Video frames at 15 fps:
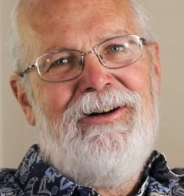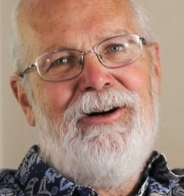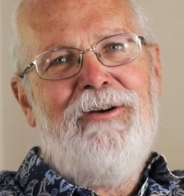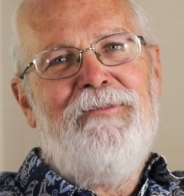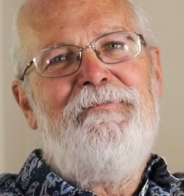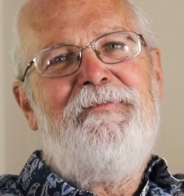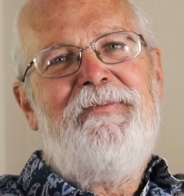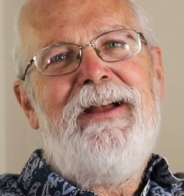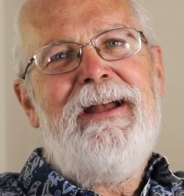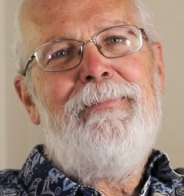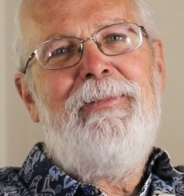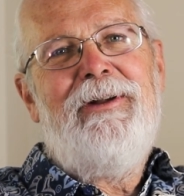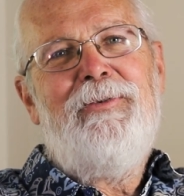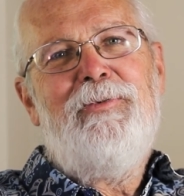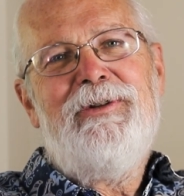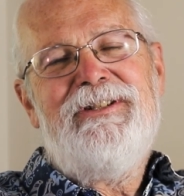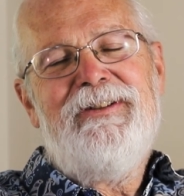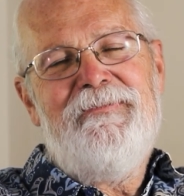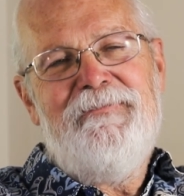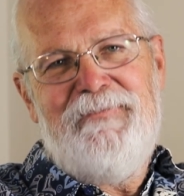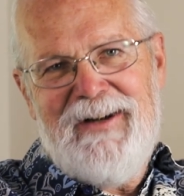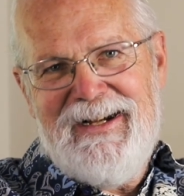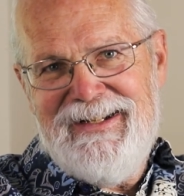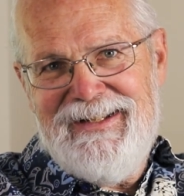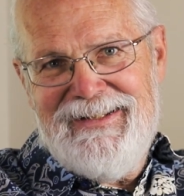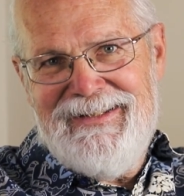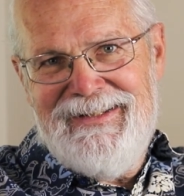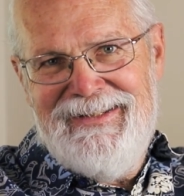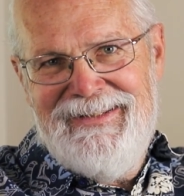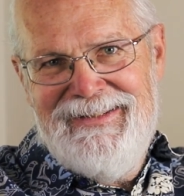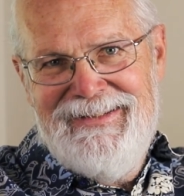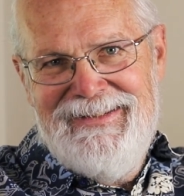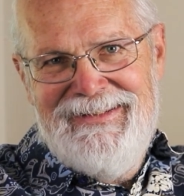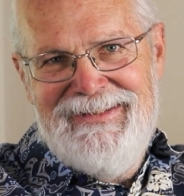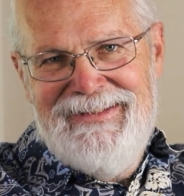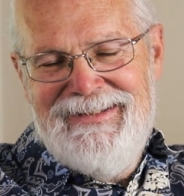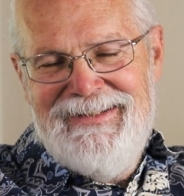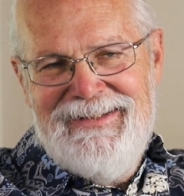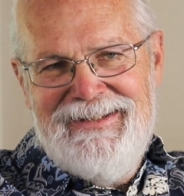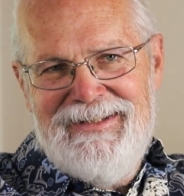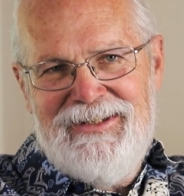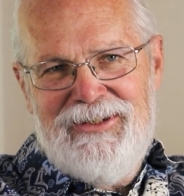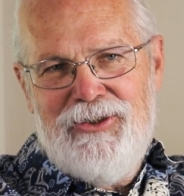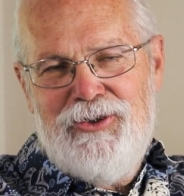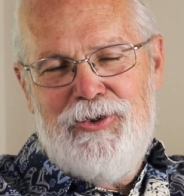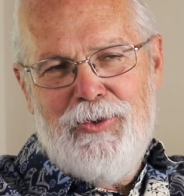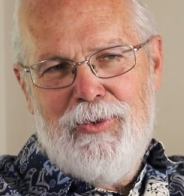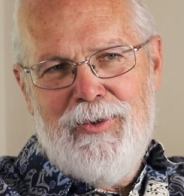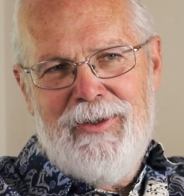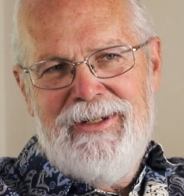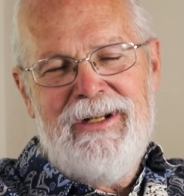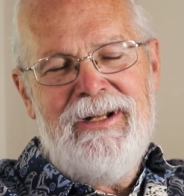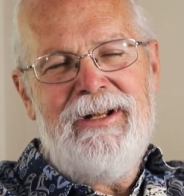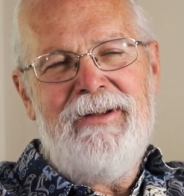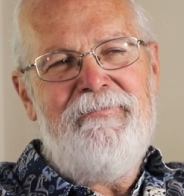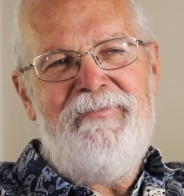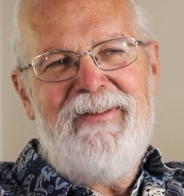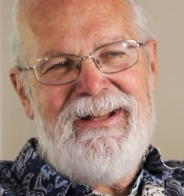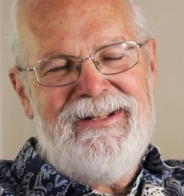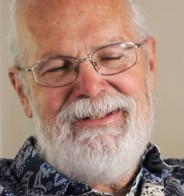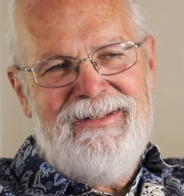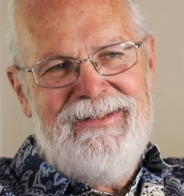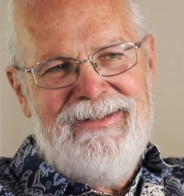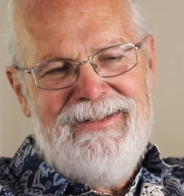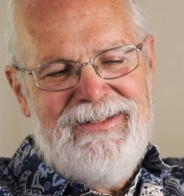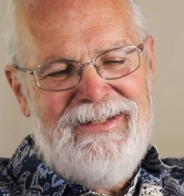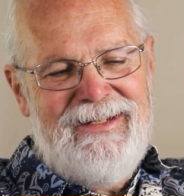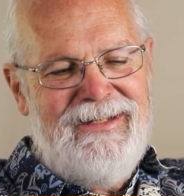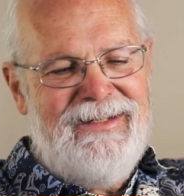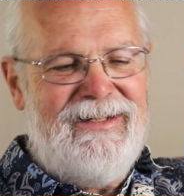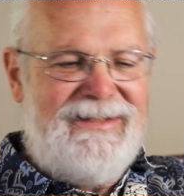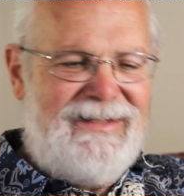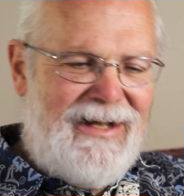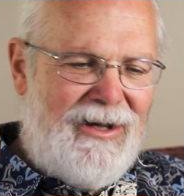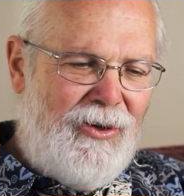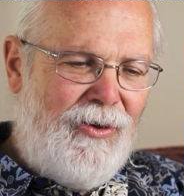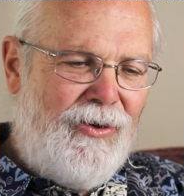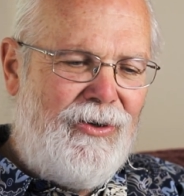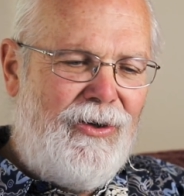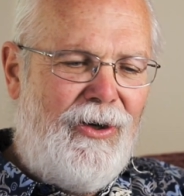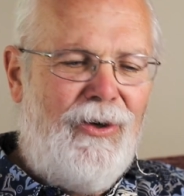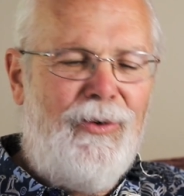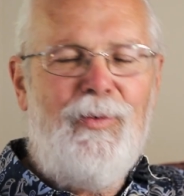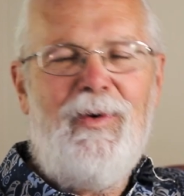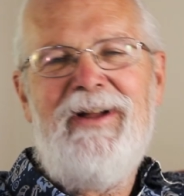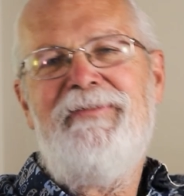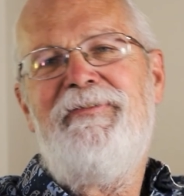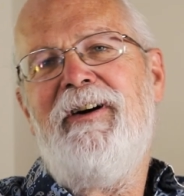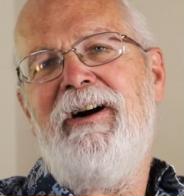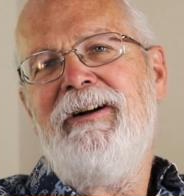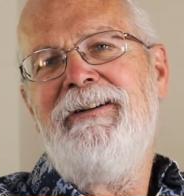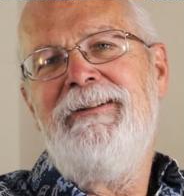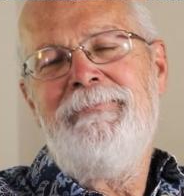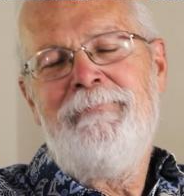our family was invited to join an event in a town called Weifang.